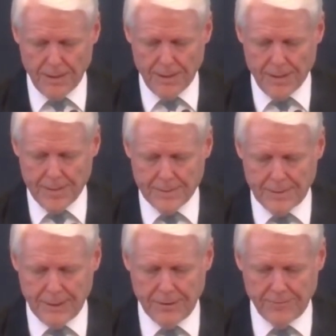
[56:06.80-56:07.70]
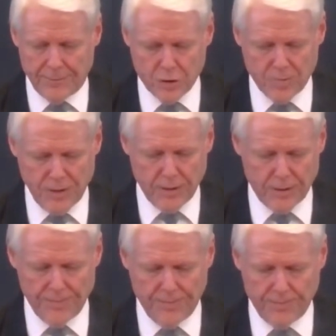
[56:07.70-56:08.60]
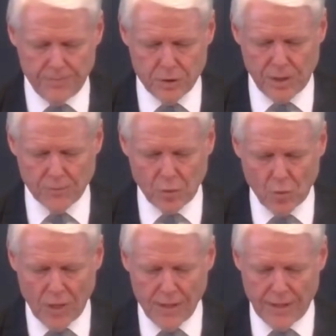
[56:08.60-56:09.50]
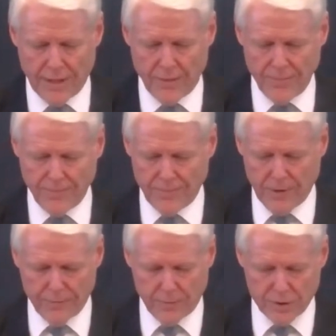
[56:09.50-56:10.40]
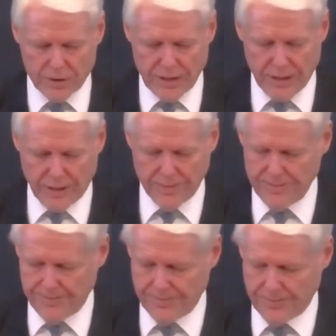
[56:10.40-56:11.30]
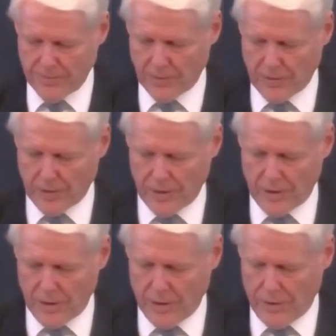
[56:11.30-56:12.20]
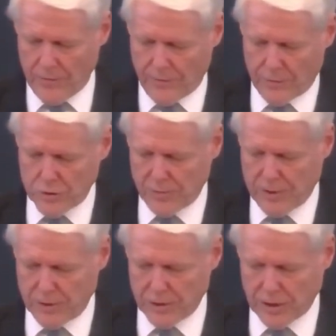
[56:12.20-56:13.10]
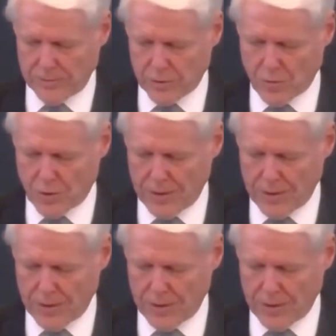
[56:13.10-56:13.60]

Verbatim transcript: In 1 Peter chapter 1 now, and verse 10, 1 Peter chapter 1